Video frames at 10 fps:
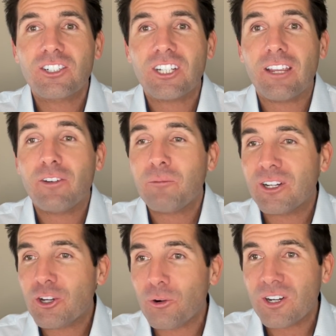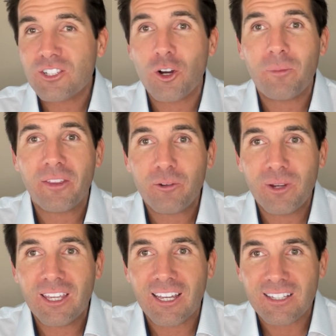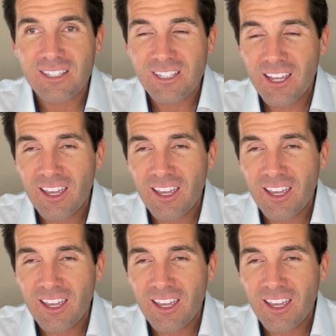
Even when Corey's home on the weekends